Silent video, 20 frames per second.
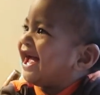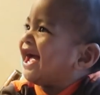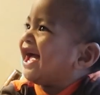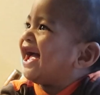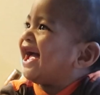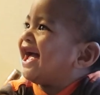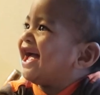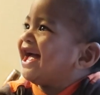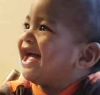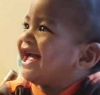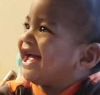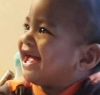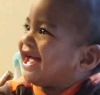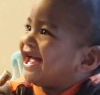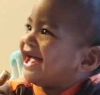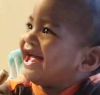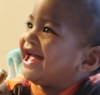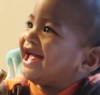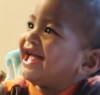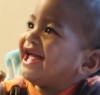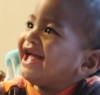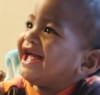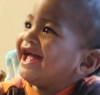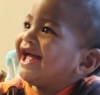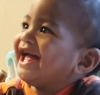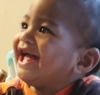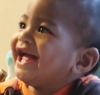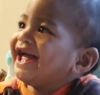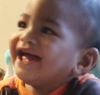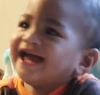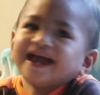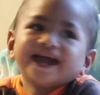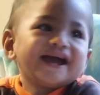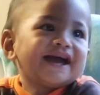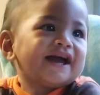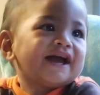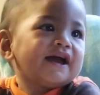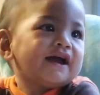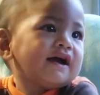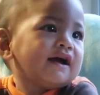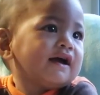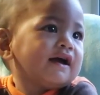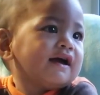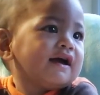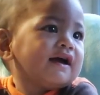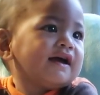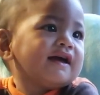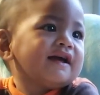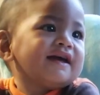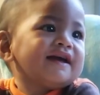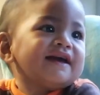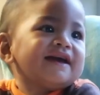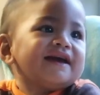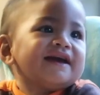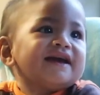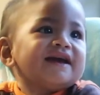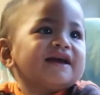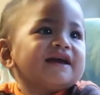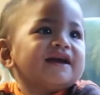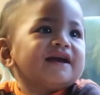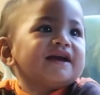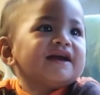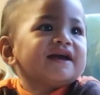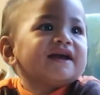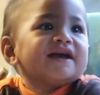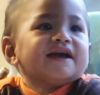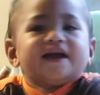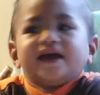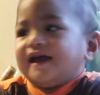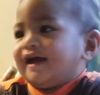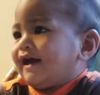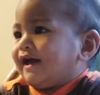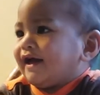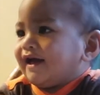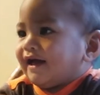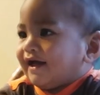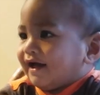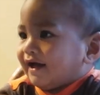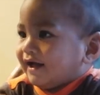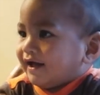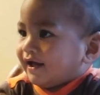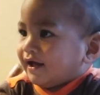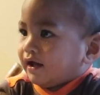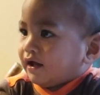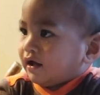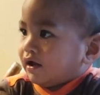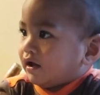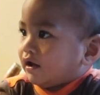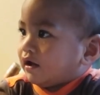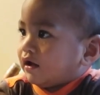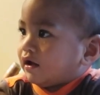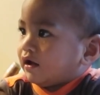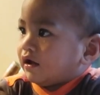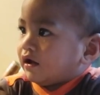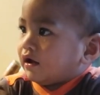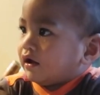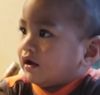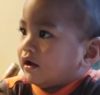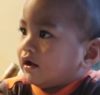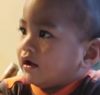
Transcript: No one is speaking in this clip.